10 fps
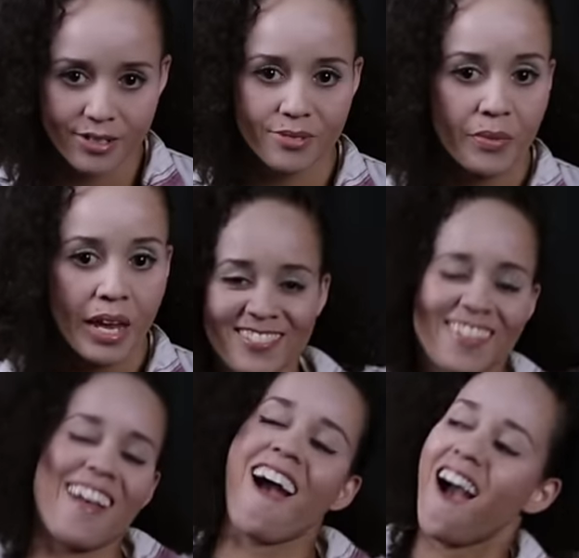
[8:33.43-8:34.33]
Don't
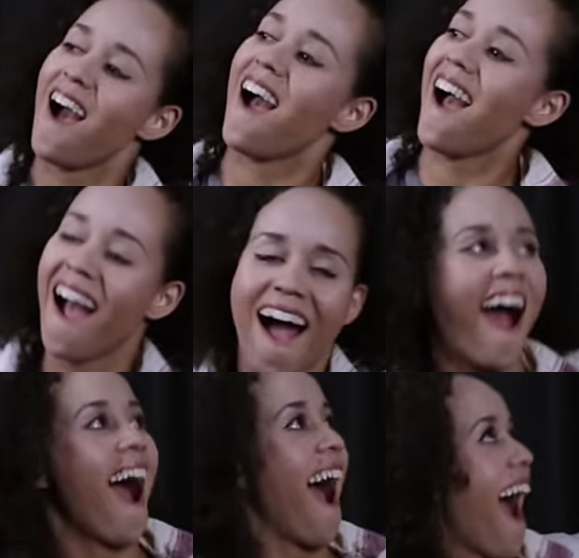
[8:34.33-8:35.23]
forget to
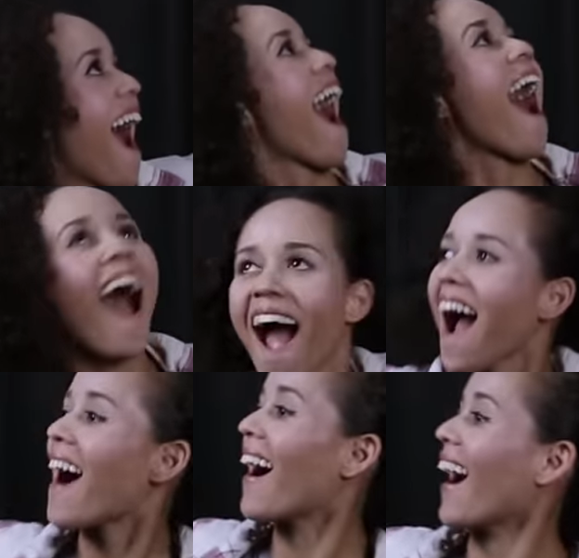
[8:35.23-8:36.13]
subscribe and check
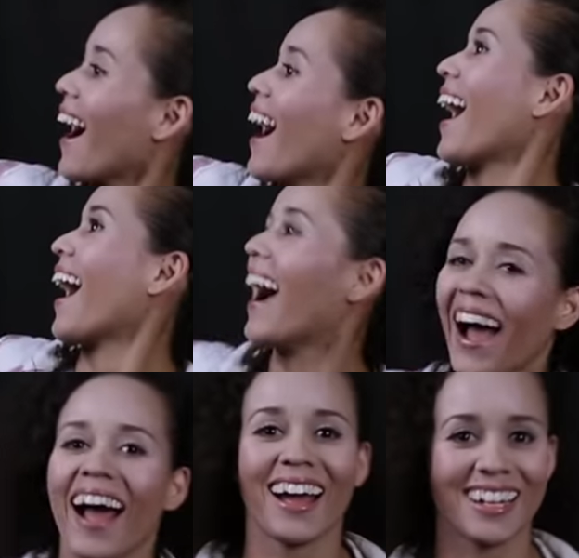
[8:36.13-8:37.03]
out my last
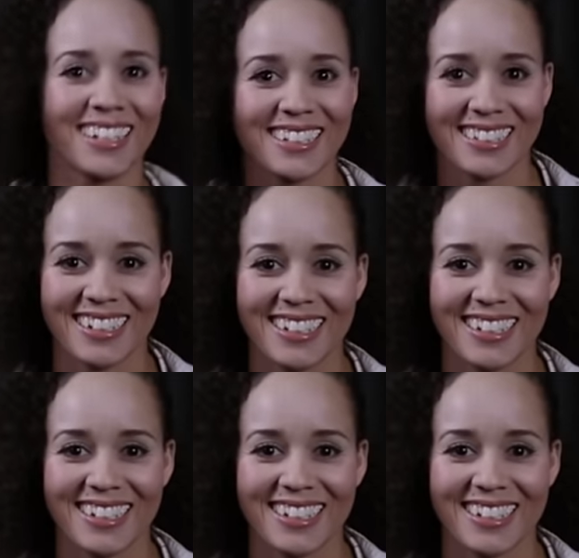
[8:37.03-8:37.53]
review on Yoga